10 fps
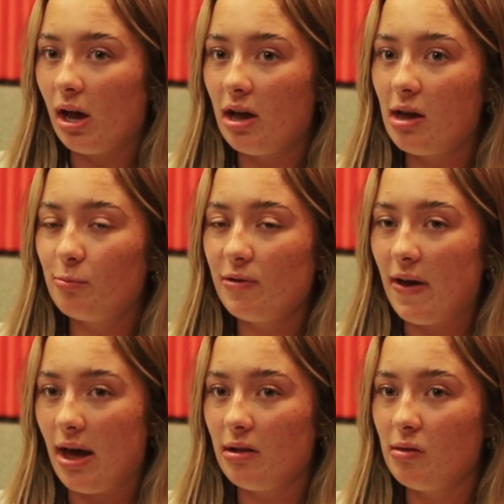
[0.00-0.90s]
Um, we've
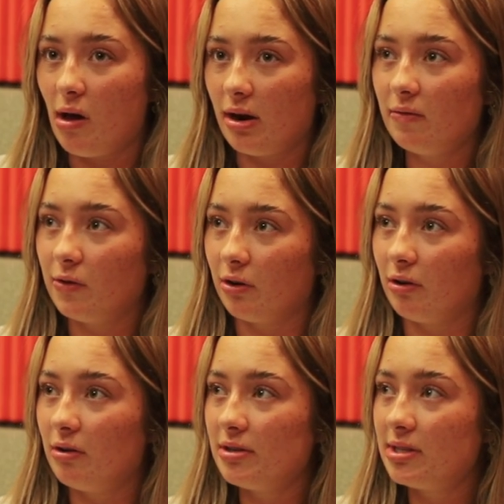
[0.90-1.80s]
had a lot of
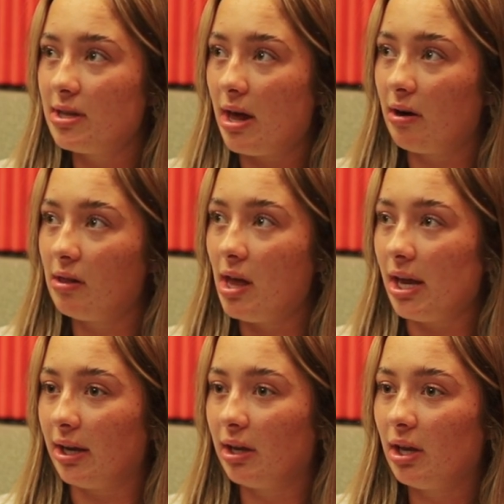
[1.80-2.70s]
girls that are
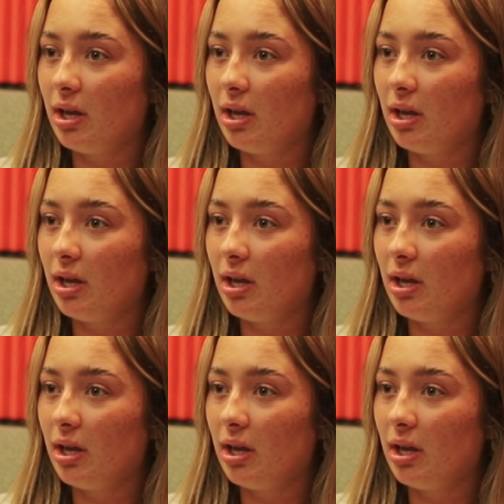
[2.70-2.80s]
like,